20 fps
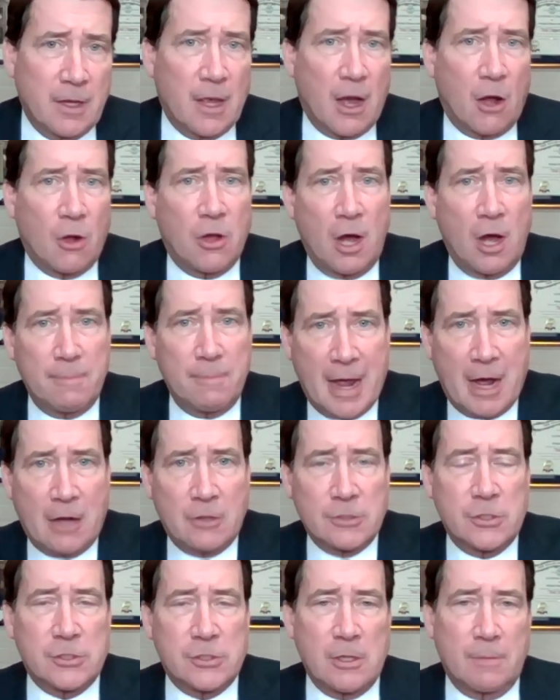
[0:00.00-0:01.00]
I'll come now
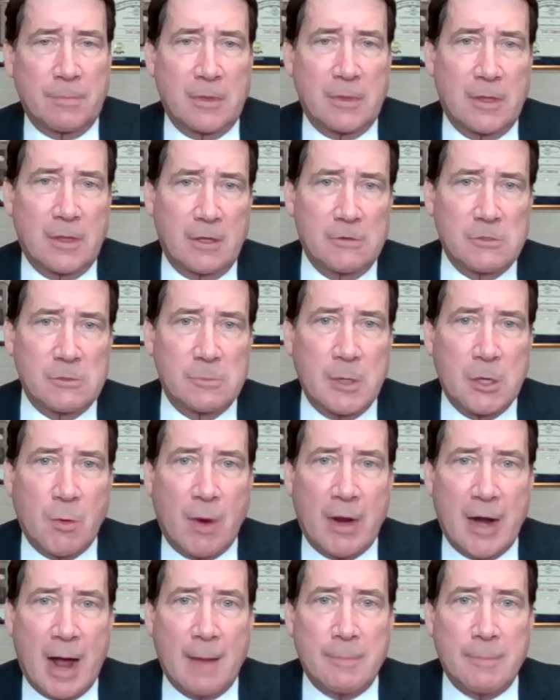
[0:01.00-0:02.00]
to something that gives me
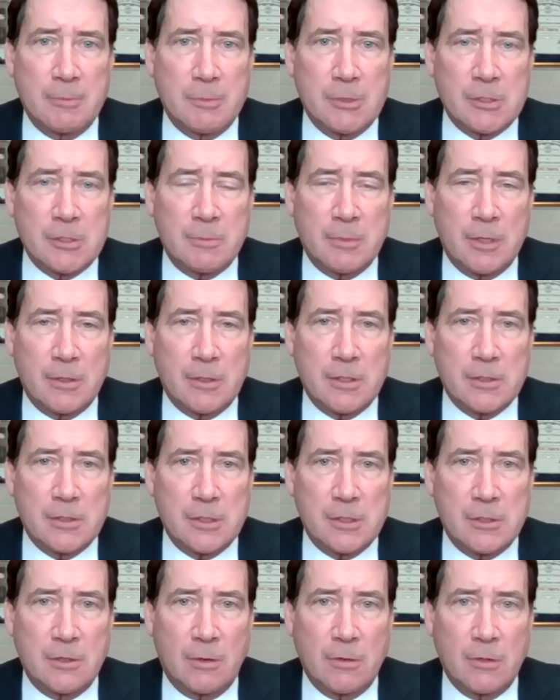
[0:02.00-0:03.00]
great optimism that this
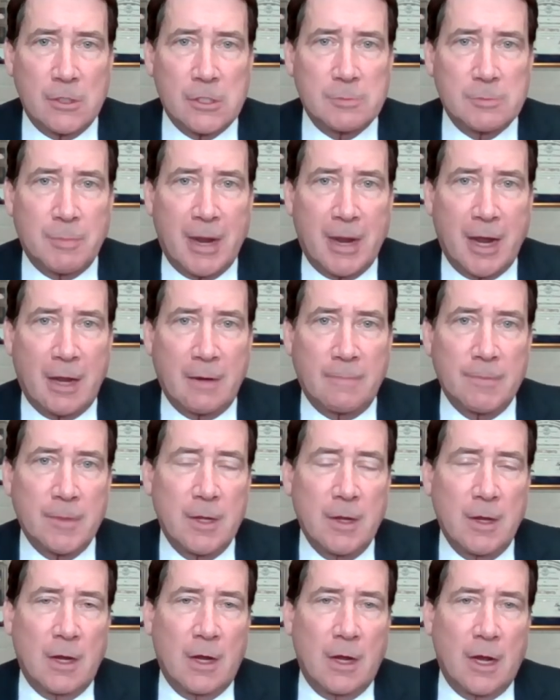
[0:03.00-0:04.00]
is going to expand,
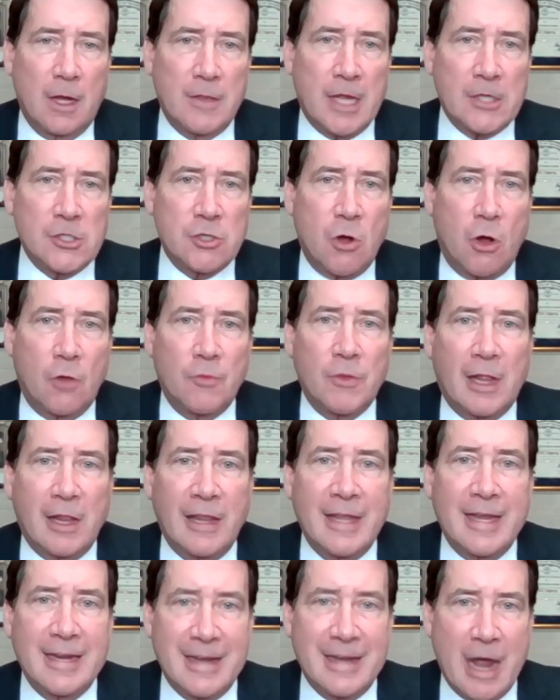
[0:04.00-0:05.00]
and that's called the
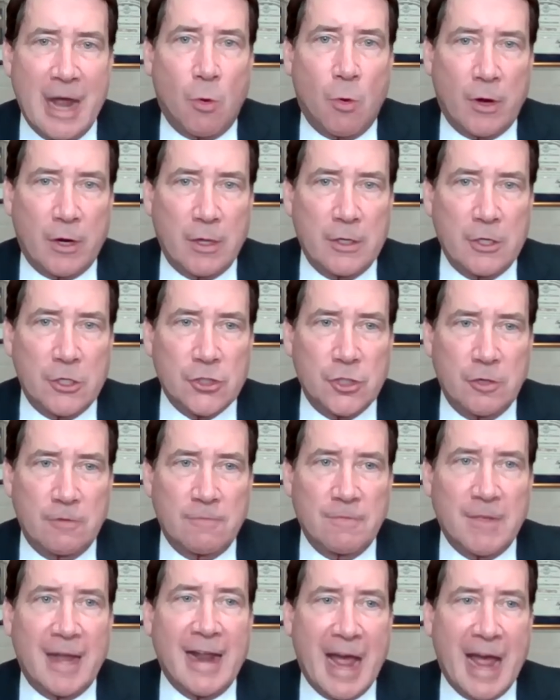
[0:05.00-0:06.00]
Clean Network Initiative.
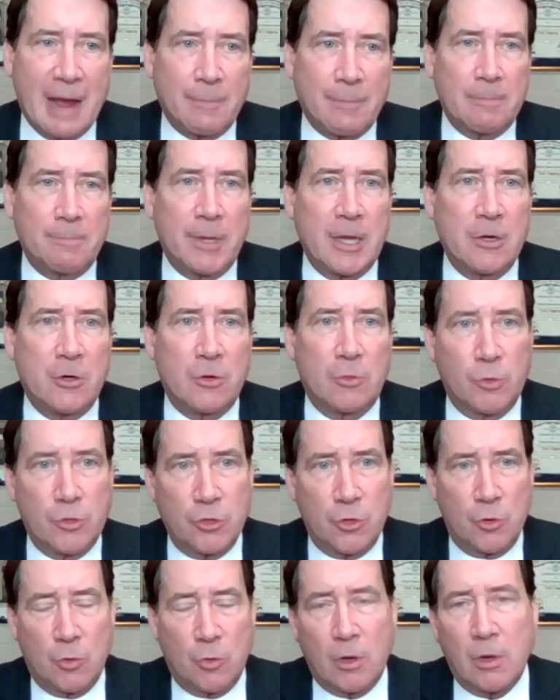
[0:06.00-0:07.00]
That happened, Peter,
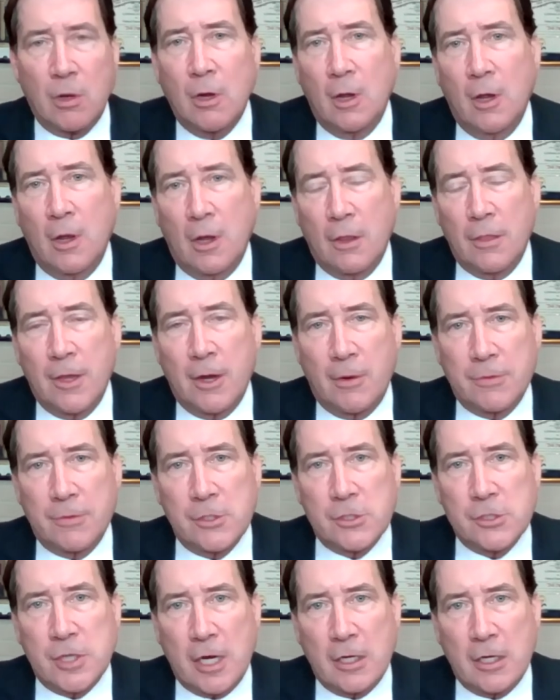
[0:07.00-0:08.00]
you were there at the
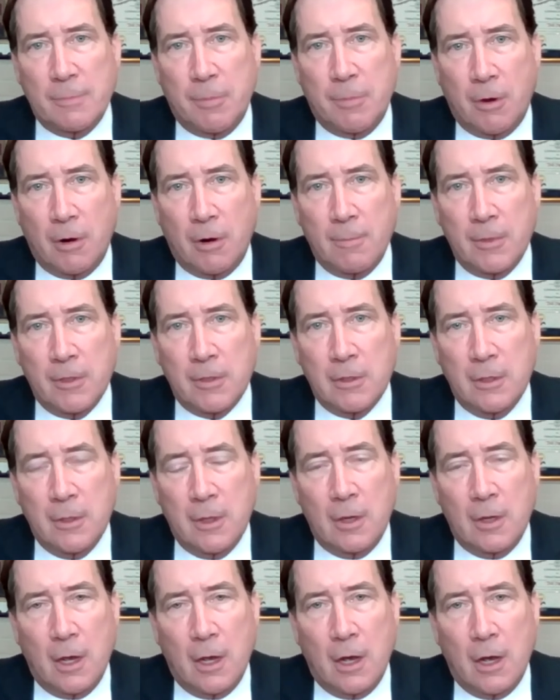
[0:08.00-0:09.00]
State Department.
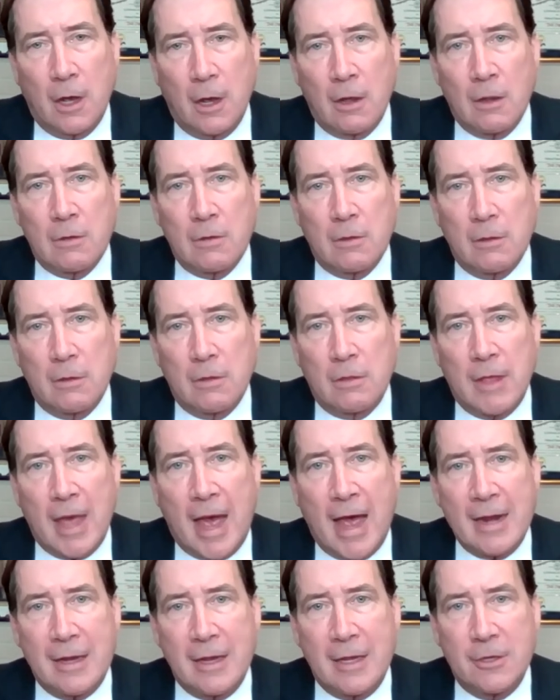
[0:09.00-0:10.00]

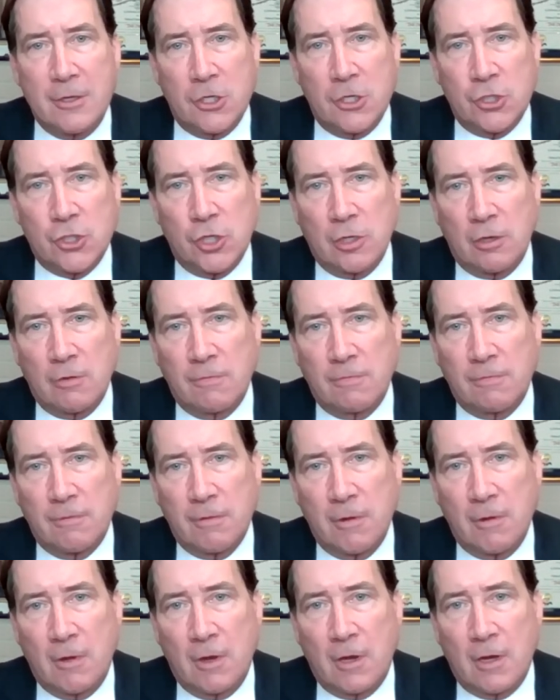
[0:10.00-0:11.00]
That initiative
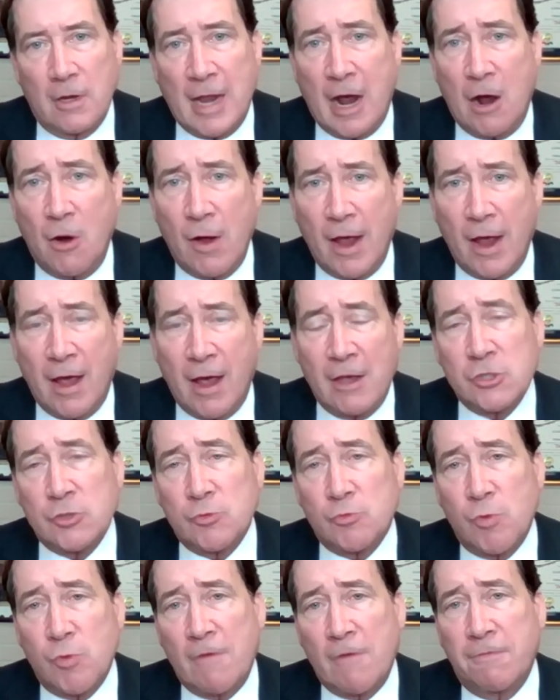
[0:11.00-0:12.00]
now has
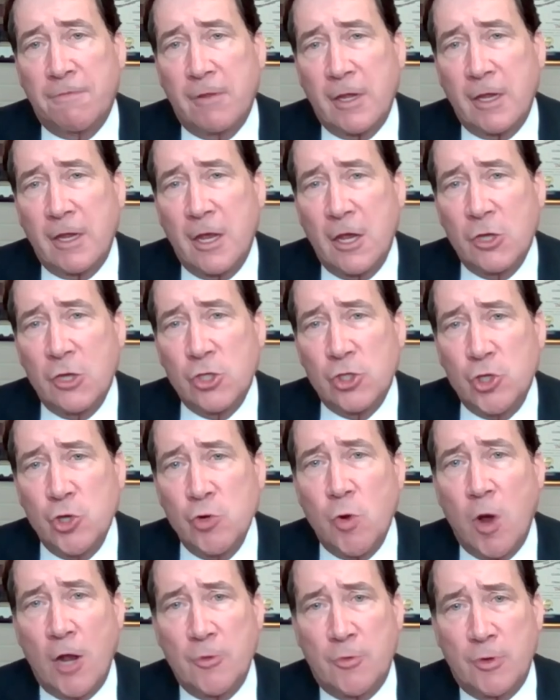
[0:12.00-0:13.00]
roughly
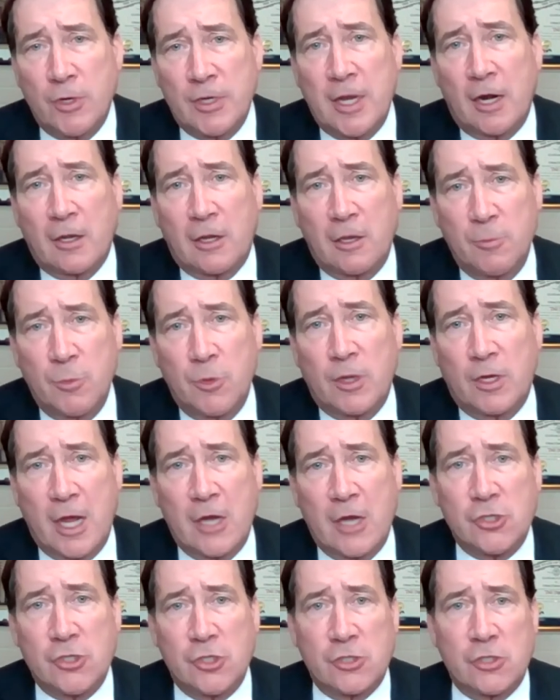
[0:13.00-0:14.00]
200
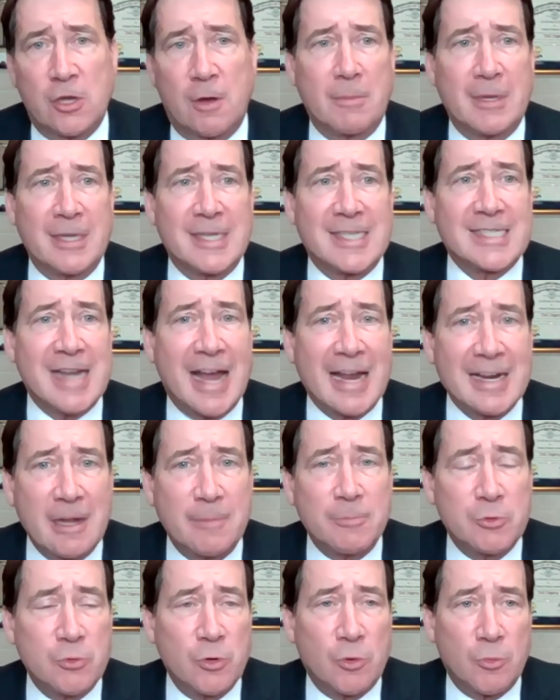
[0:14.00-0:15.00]
telecommunications companies signed
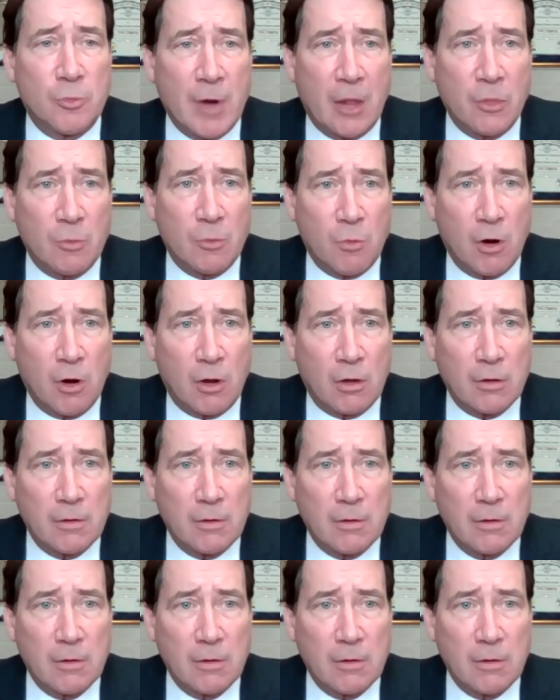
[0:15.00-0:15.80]
up to it around the world.